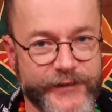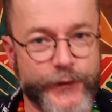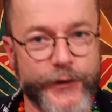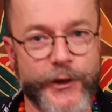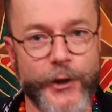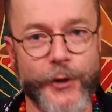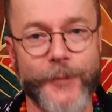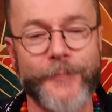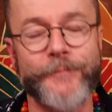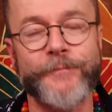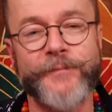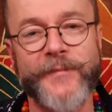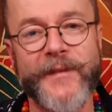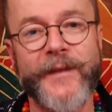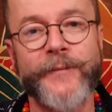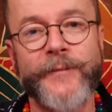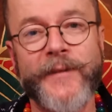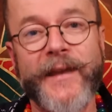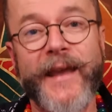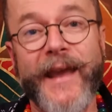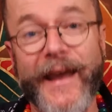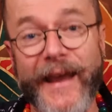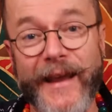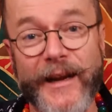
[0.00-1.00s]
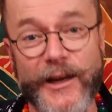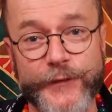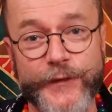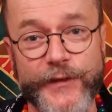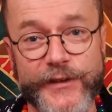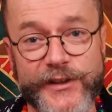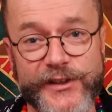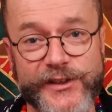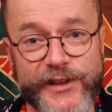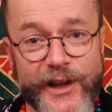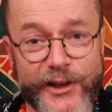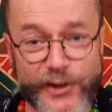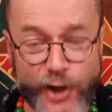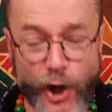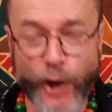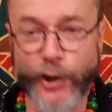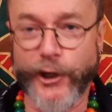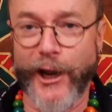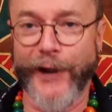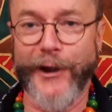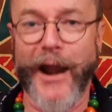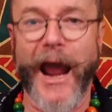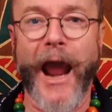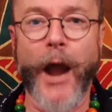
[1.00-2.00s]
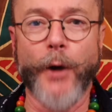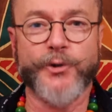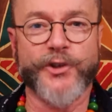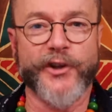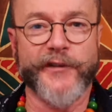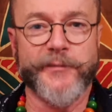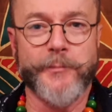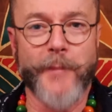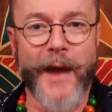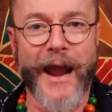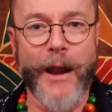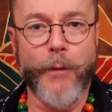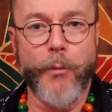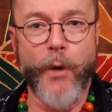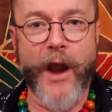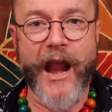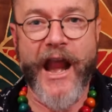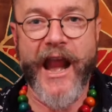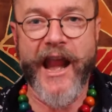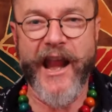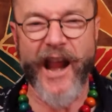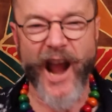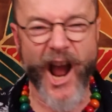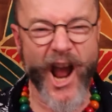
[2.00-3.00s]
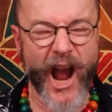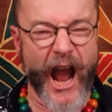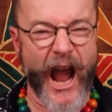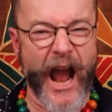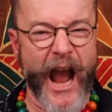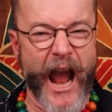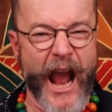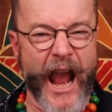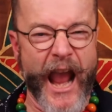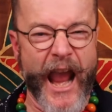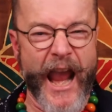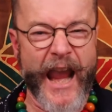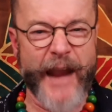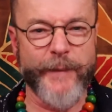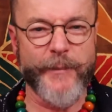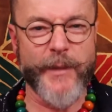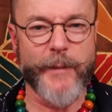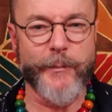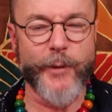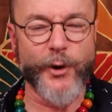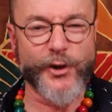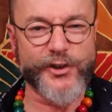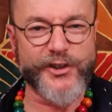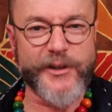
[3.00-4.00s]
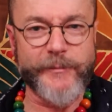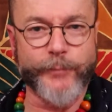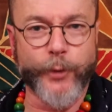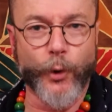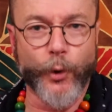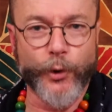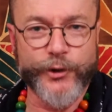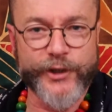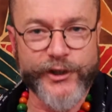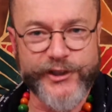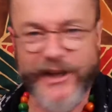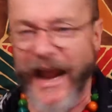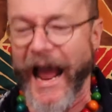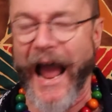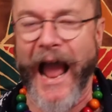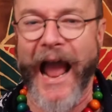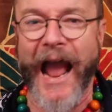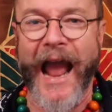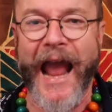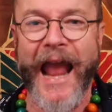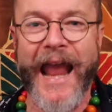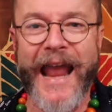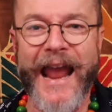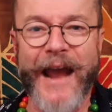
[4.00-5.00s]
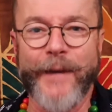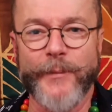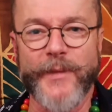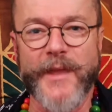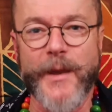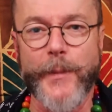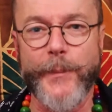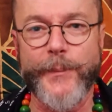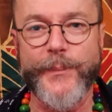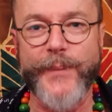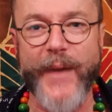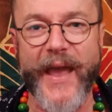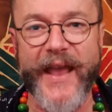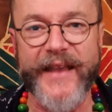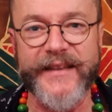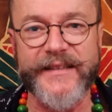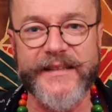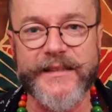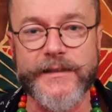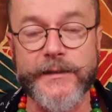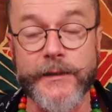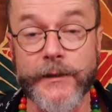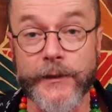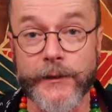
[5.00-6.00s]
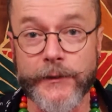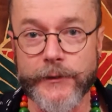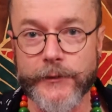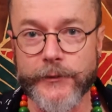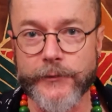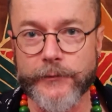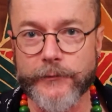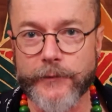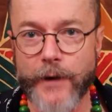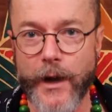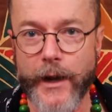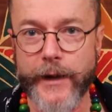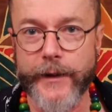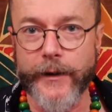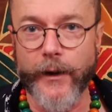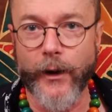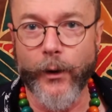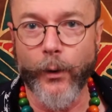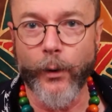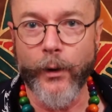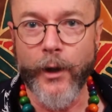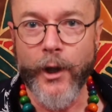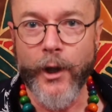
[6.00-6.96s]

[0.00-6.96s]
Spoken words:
for you. Elephant said, "Get out of my way. I am the most important. I am the best." And Rhino